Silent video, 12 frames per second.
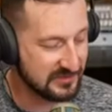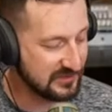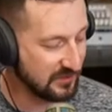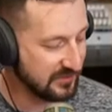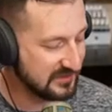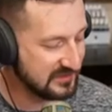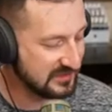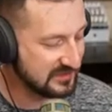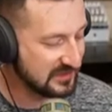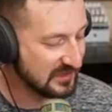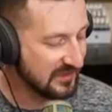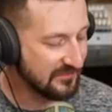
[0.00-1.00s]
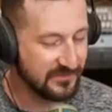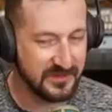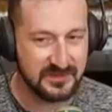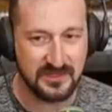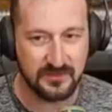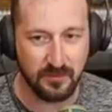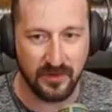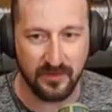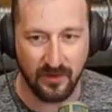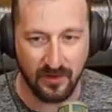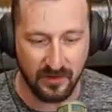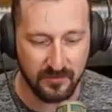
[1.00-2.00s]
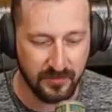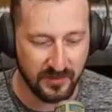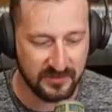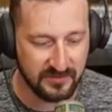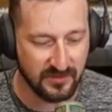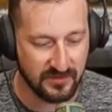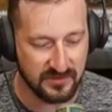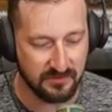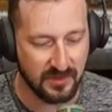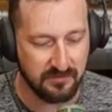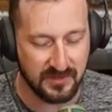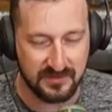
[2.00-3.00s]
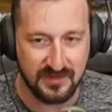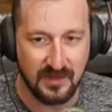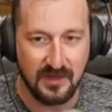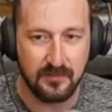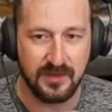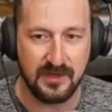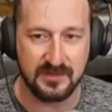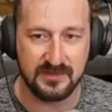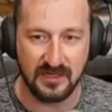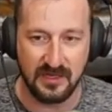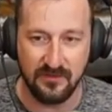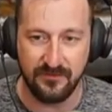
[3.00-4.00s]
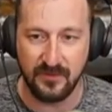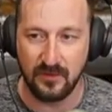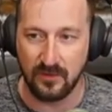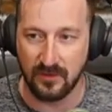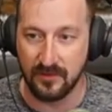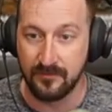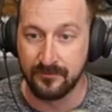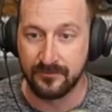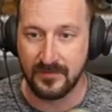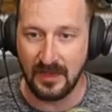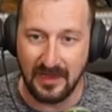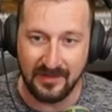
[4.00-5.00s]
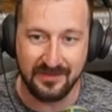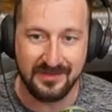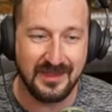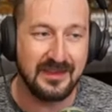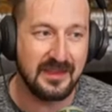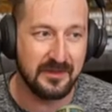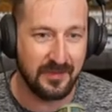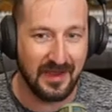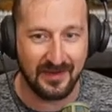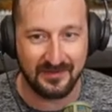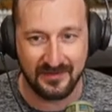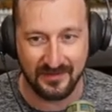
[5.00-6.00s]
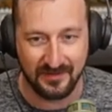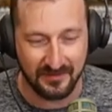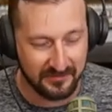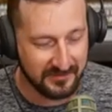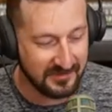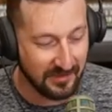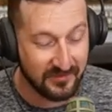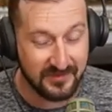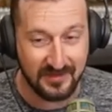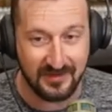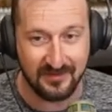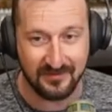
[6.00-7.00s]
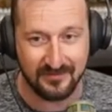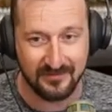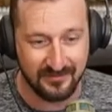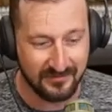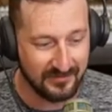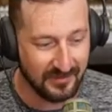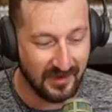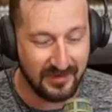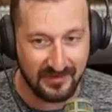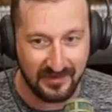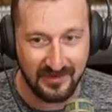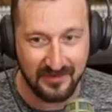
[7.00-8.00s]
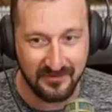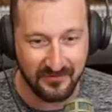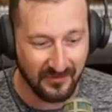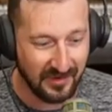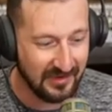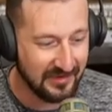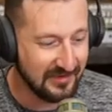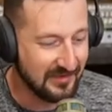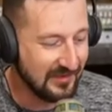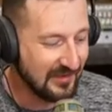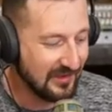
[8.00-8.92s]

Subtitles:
And so this is one of the hard parts of those amendments, because if you're, and thinking back to 1790, right?